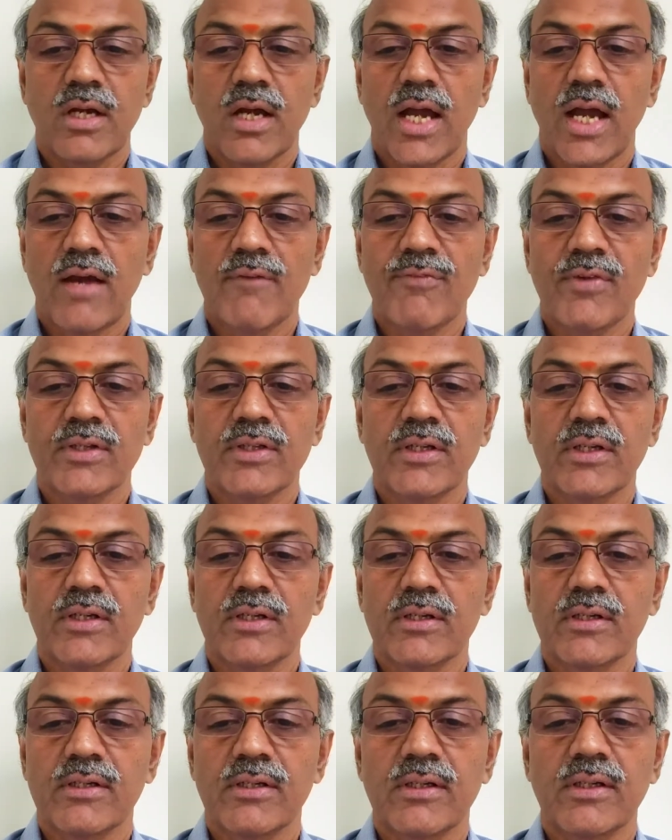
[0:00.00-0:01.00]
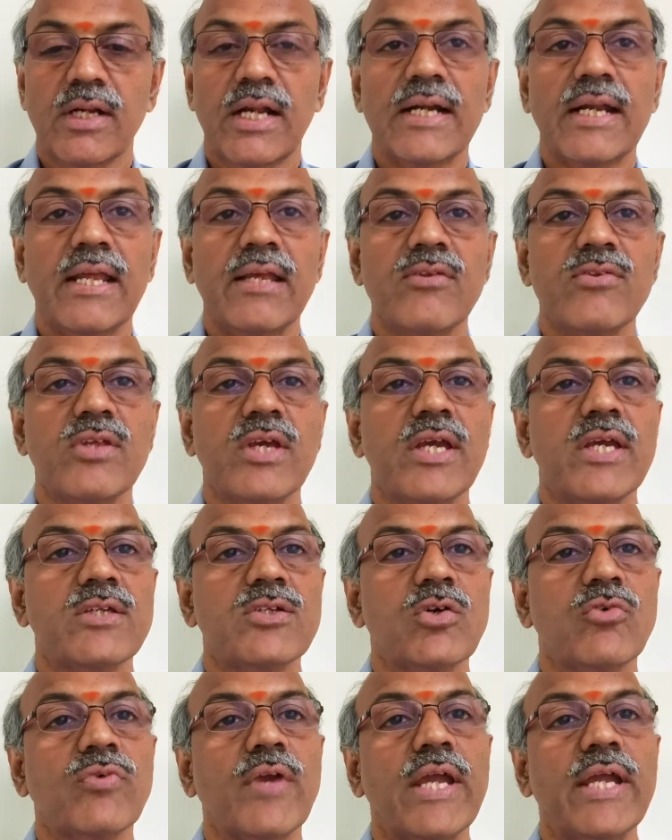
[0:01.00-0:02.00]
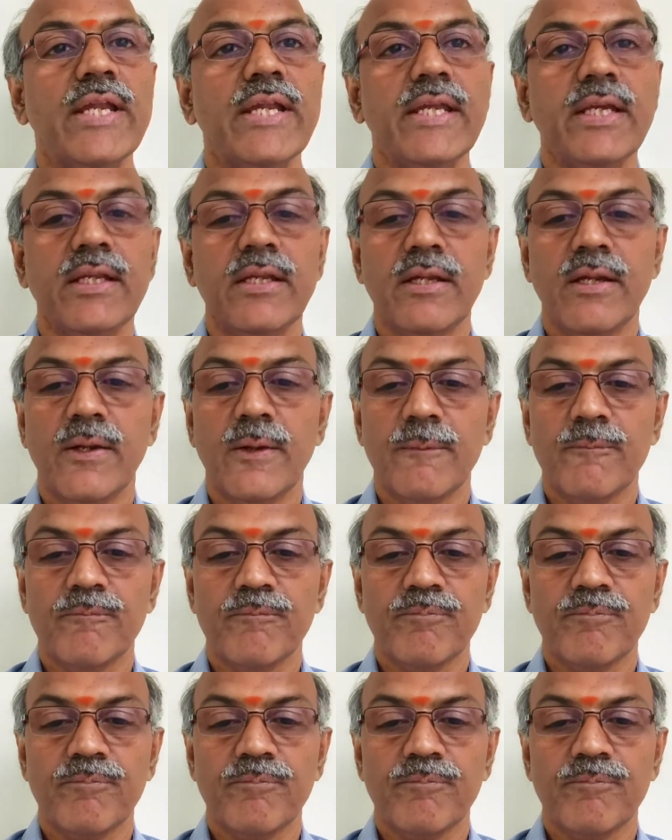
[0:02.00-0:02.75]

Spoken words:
after the girl attains the age of 18.